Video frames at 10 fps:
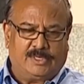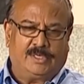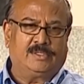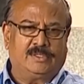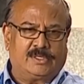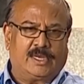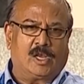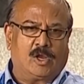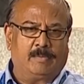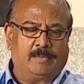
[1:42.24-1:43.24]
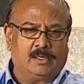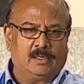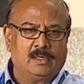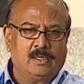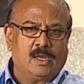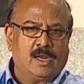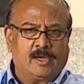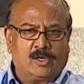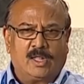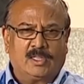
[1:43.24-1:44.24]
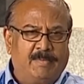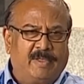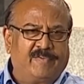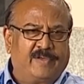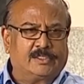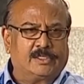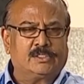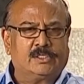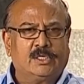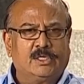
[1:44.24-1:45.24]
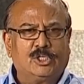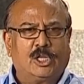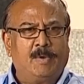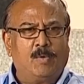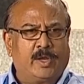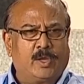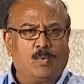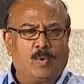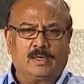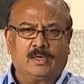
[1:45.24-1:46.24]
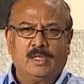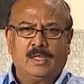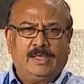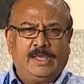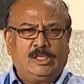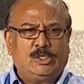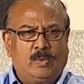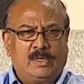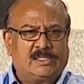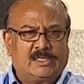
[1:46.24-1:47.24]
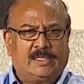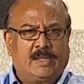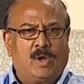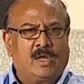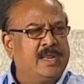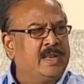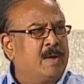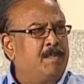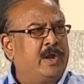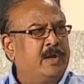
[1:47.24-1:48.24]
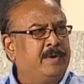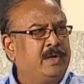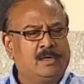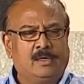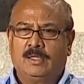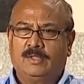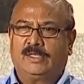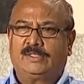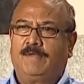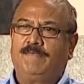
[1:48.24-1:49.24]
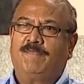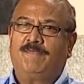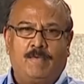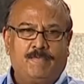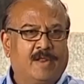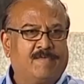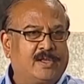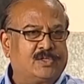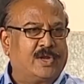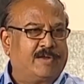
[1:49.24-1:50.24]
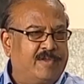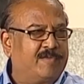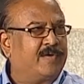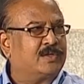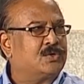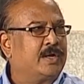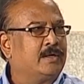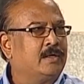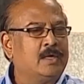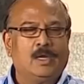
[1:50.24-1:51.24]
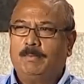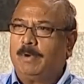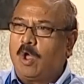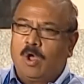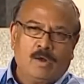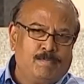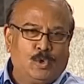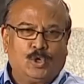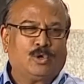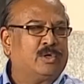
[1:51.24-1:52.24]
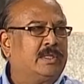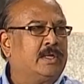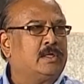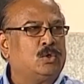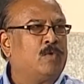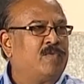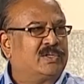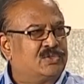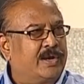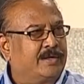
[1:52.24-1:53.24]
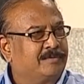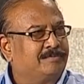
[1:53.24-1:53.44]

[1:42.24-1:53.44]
sit in the central government and call the manufacturers. Tell me what you want. Each one they're working in compartment. They say we are fast track, we are fast track. But all put together, no fast track